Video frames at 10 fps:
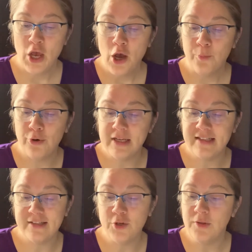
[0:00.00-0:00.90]
Pretty
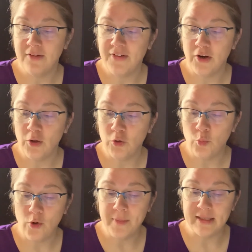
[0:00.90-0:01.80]
soon the very old
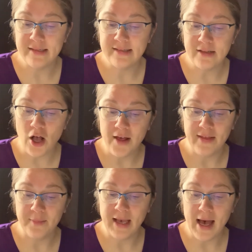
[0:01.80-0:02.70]
woman saw
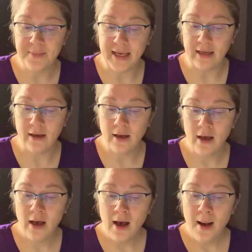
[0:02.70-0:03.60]
them coming.
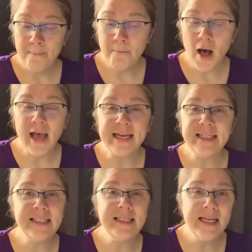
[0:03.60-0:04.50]
"My
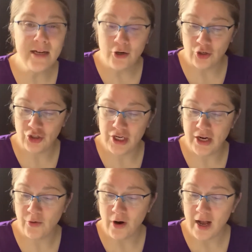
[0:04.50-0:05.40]
dear," she
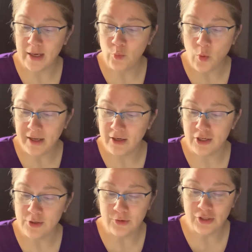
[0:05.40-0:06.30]
cried, "what are
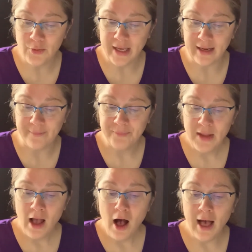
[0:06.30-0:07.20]
you doing?
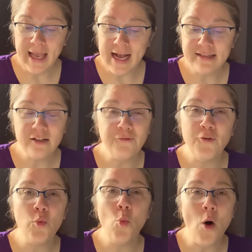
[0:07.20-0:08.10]
I asked
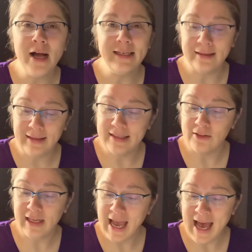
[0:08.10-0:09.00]
for one
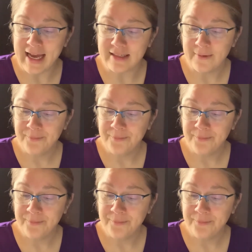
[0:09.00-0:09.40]
little cat,